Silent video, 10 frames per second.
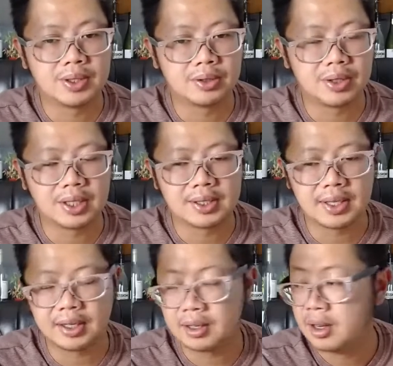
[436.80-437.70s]
So things
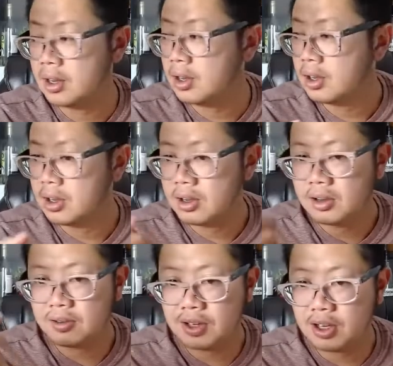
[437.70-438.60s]
like
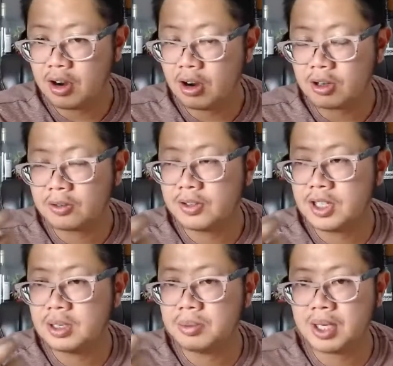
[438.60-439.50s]

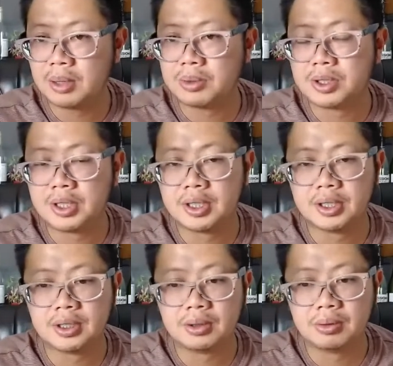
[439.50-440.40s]
videography, being able
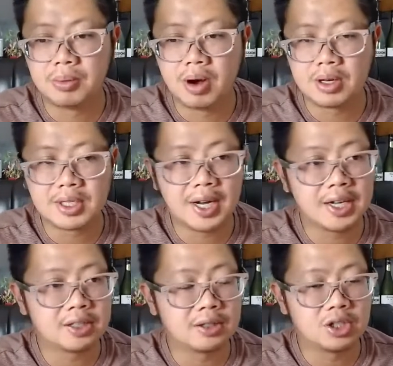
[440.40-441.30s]
to
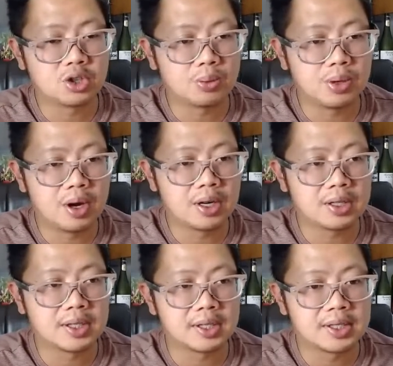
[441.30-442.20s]
monetize on digital
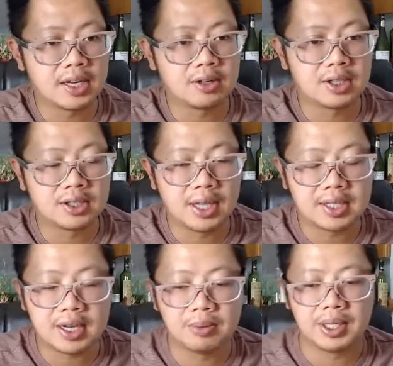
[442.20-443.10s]
products, etc. So
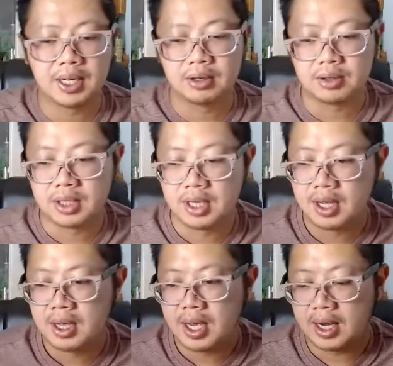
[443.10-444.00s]
that's coming out,
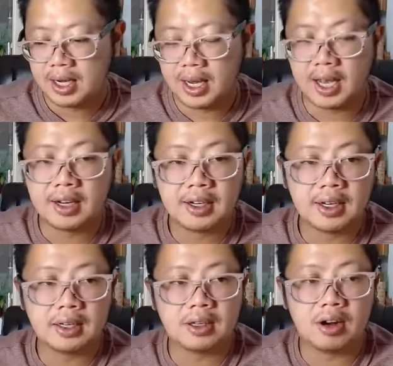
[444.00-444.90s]
and I
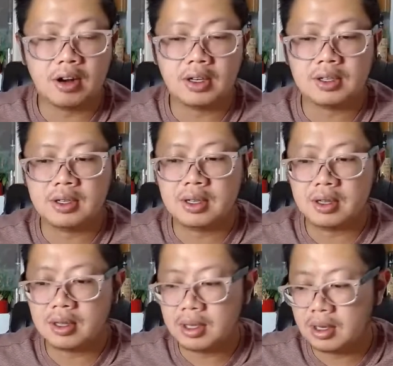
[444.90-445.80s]
edited it on
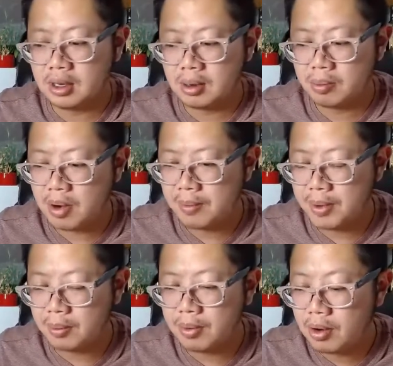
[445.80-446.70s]
the
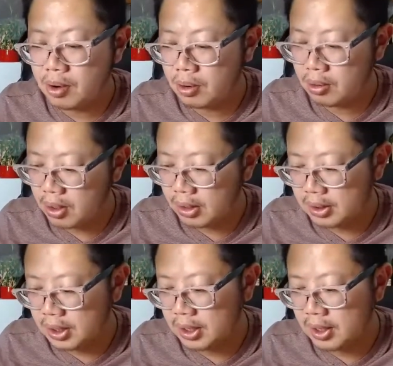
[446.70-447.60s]
Premiere Pro
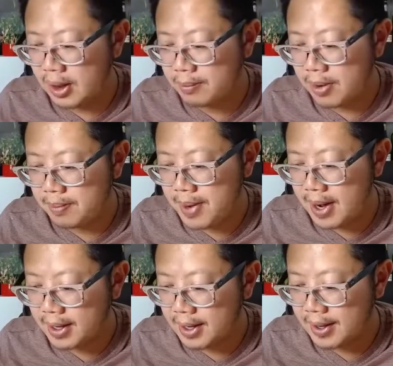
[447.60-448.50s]
on the M1
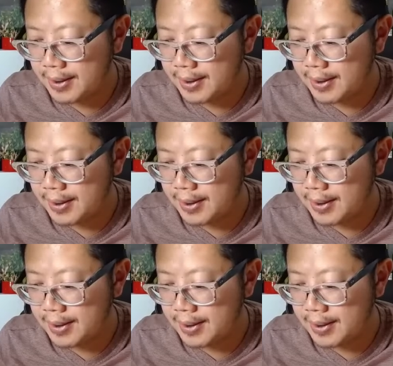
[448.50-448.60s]
Mac.